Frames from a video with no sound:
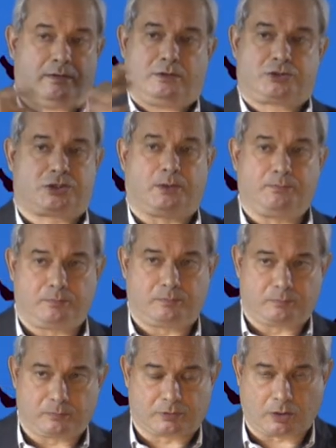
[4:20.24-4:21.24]
Some
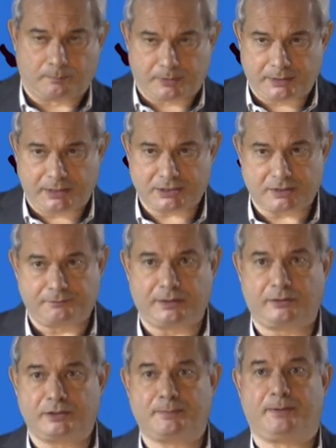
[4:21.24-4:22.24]
companies are
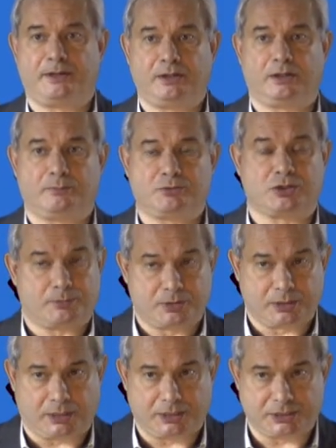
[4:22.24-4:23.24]
very dependent on
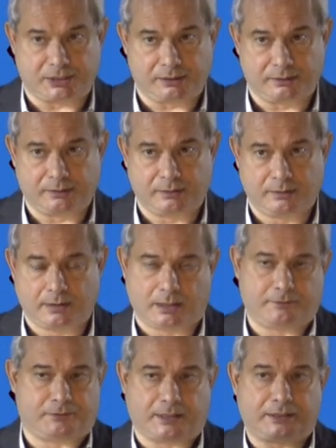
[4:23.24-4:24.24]
subsidizing.
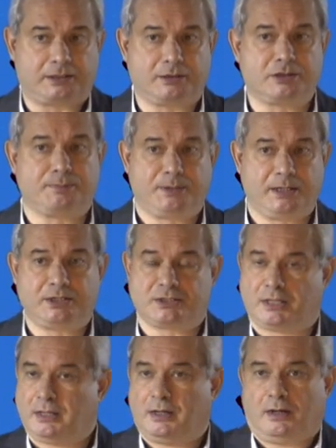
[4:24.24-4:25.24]
If that disappears,
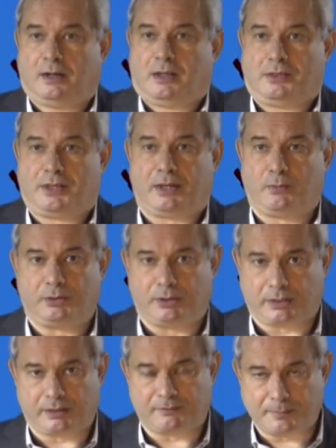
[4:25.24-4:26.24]
they will
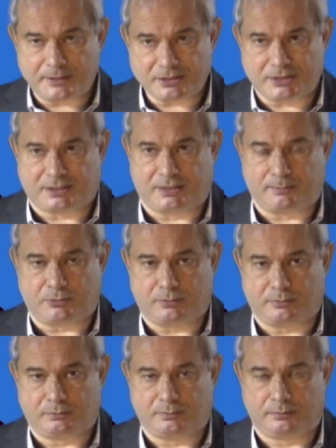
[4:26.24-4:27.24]
not have a business anymore.
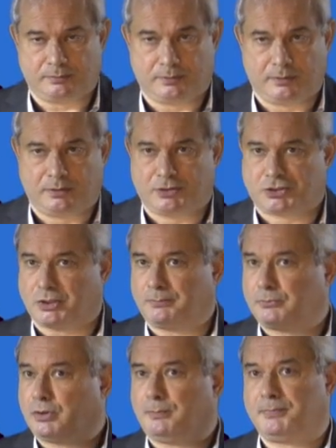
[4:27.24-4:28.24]

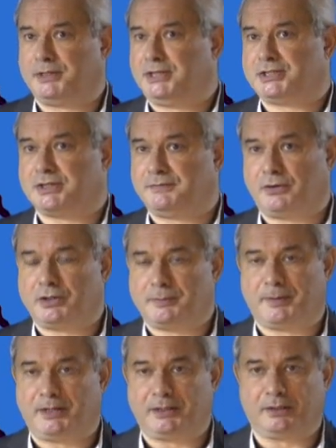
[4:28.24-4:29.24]
Some companies are very
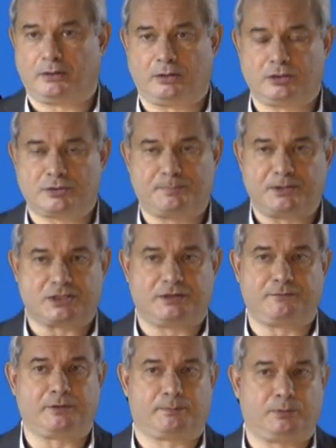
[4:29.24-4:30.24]
dependent on
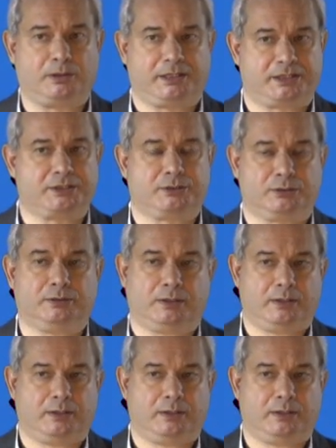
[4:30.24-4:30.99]
specific political